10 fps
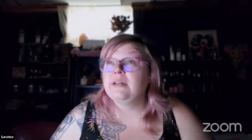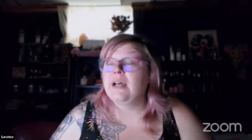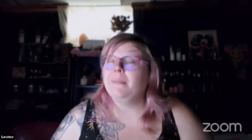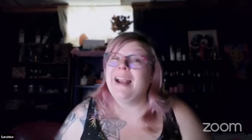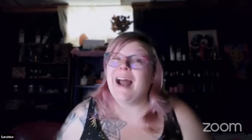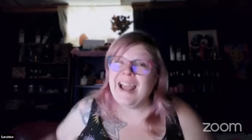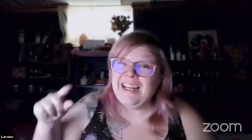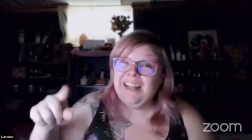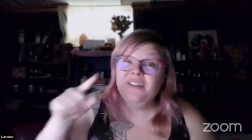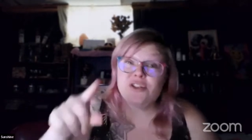I mean, I
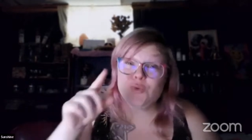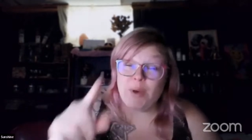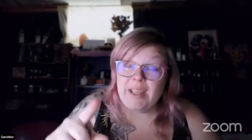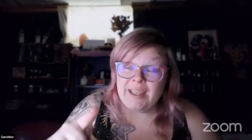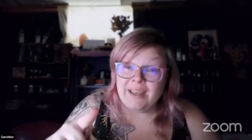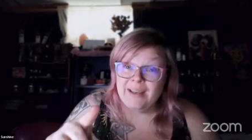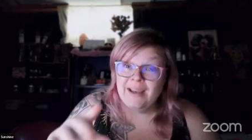didn't even drink